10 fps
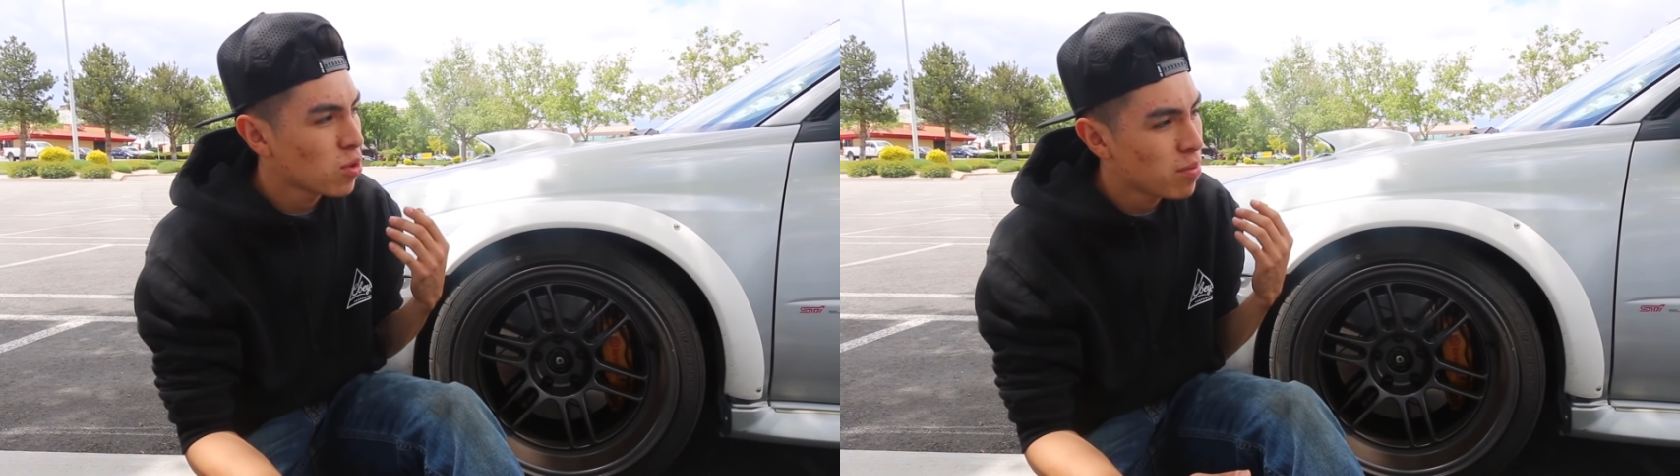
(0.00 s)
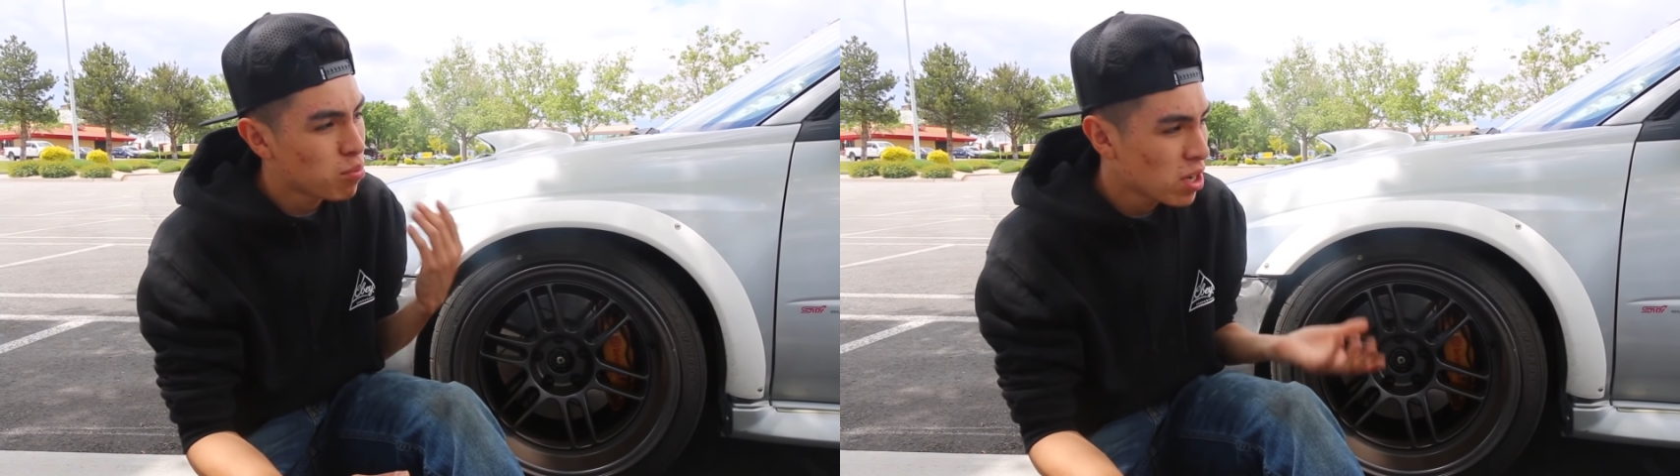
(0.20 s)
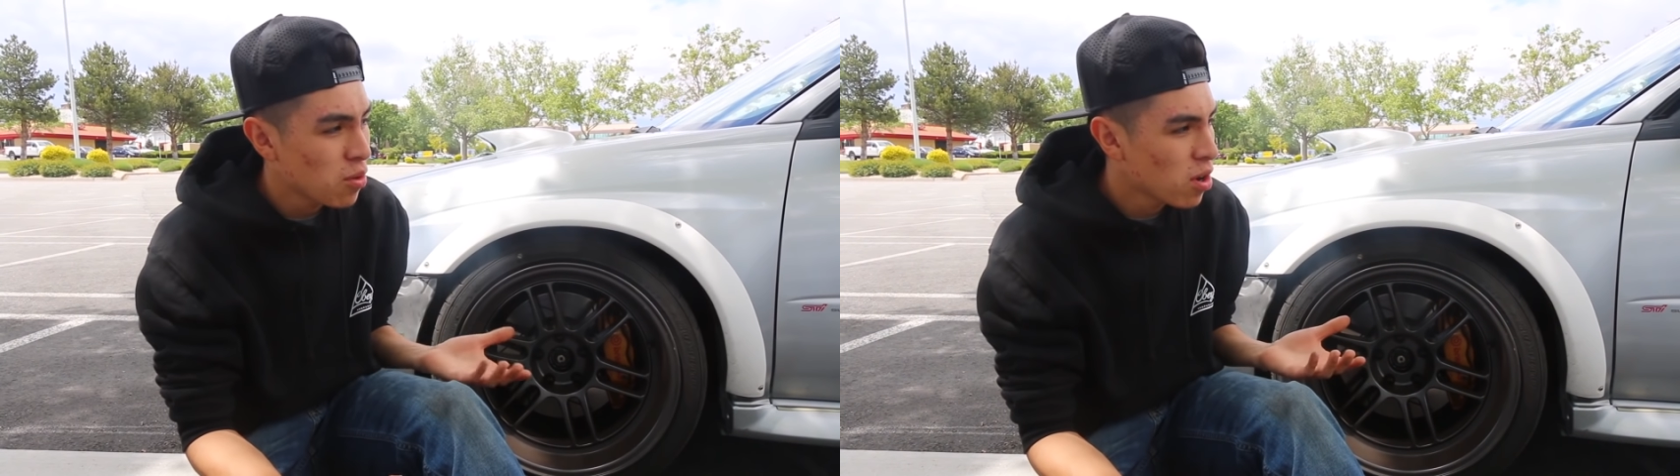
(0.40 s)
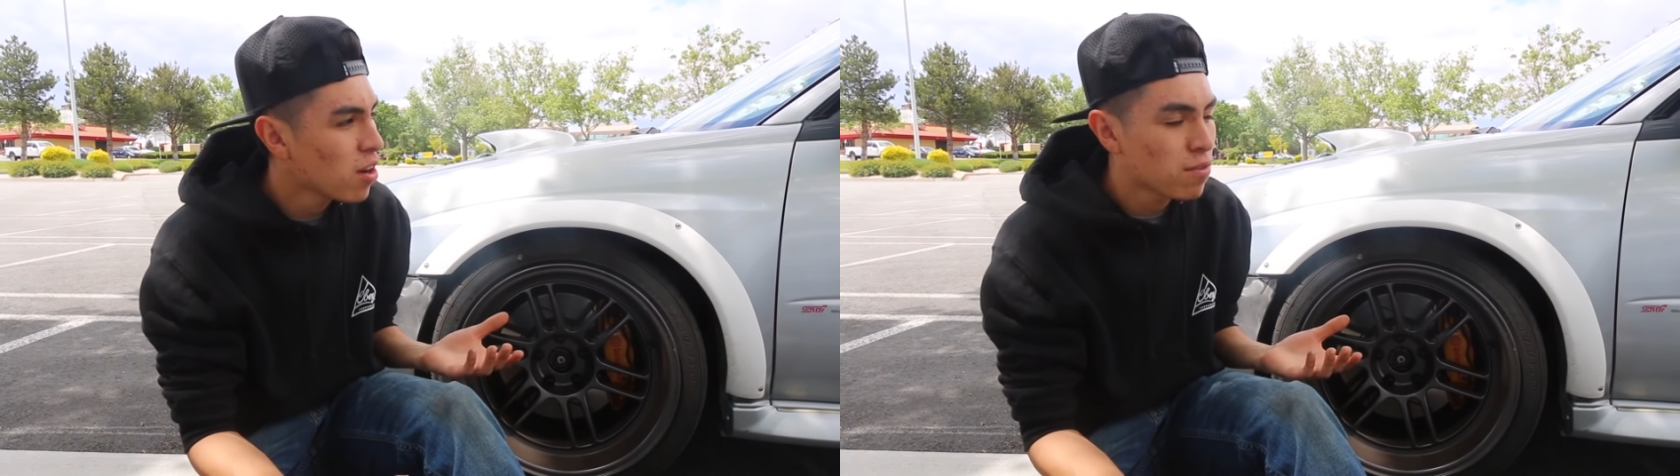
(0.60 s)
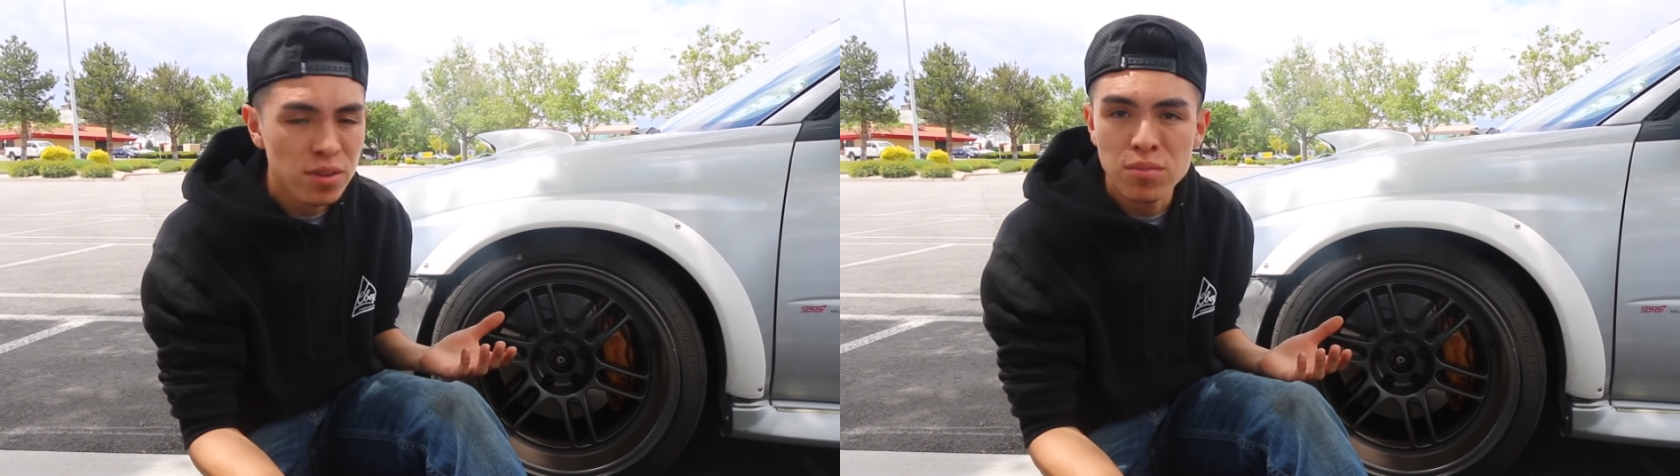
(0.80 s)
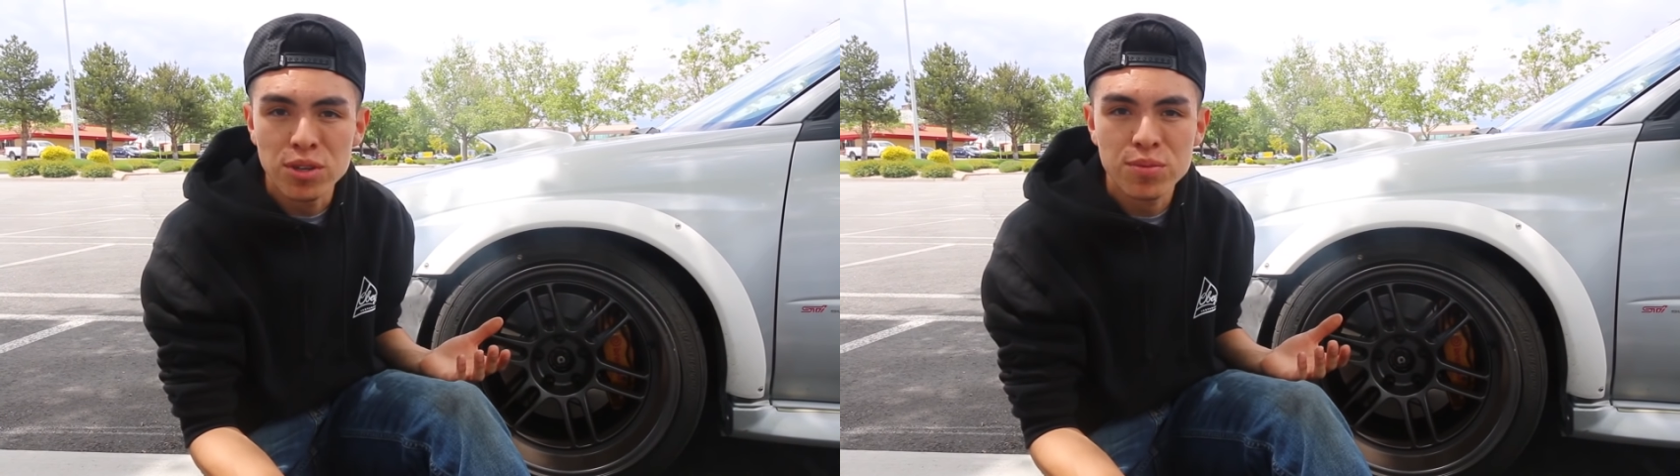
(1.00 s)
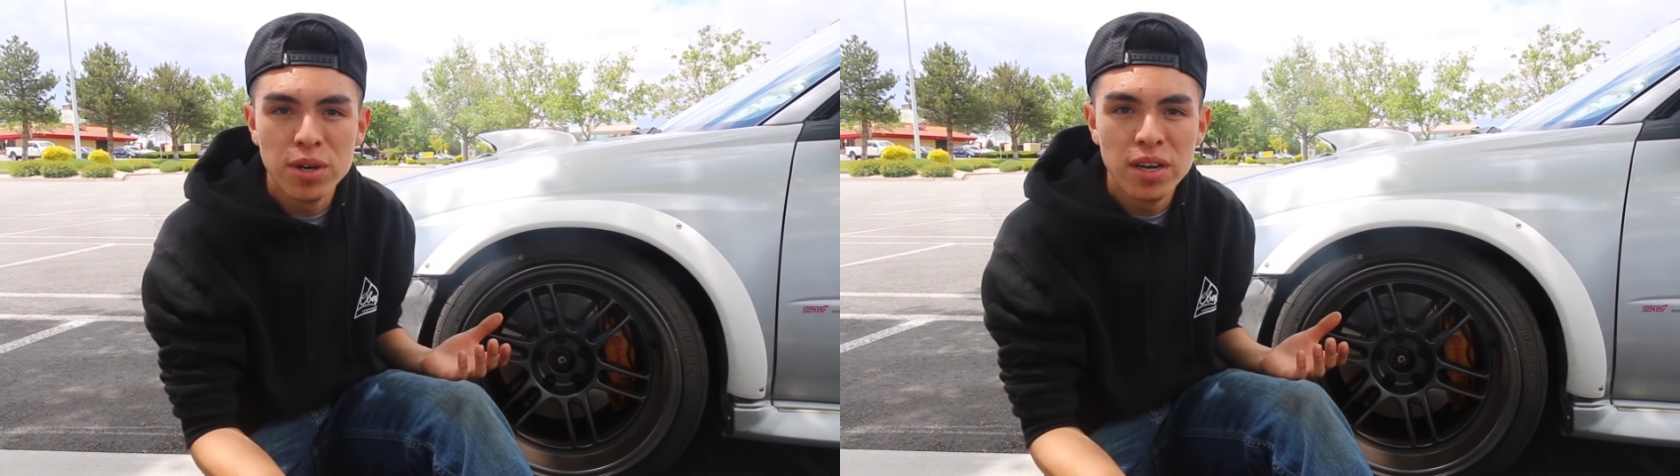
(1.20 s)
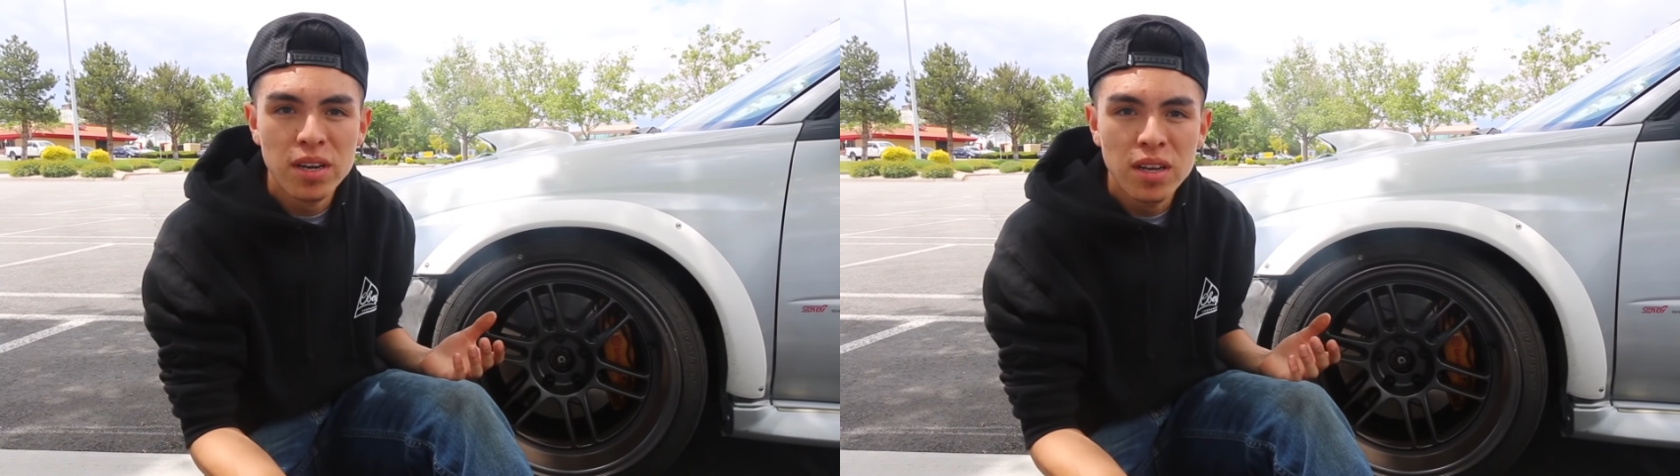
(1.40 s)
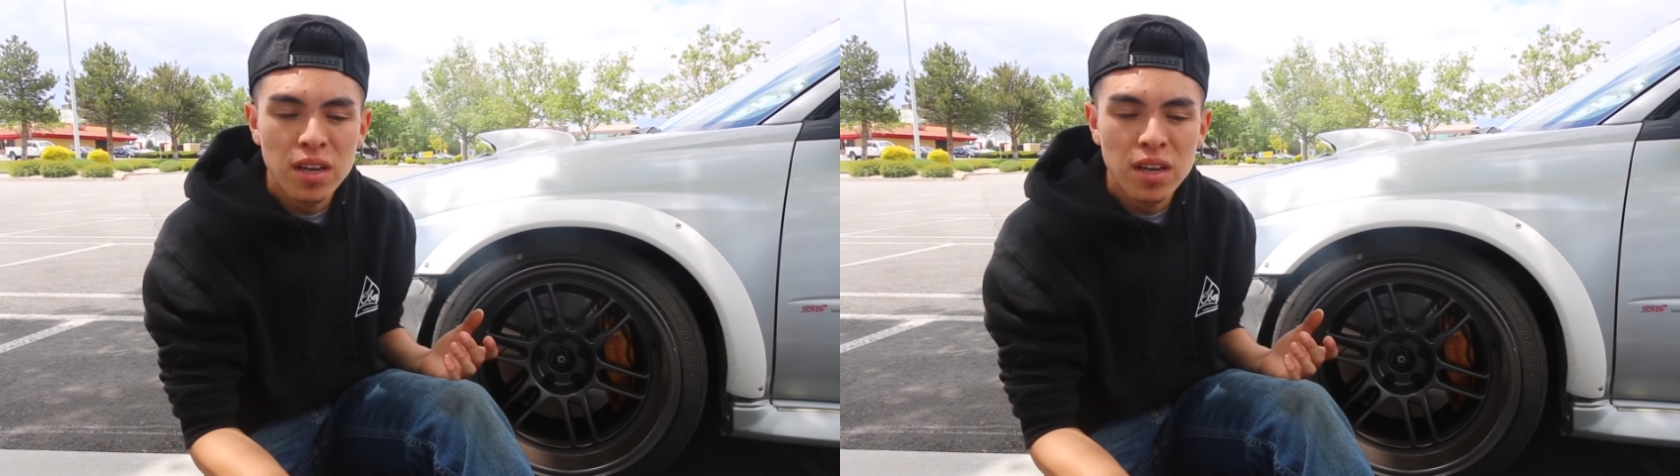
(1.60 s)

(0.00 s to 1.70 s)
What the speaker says: went pretty well for the most part.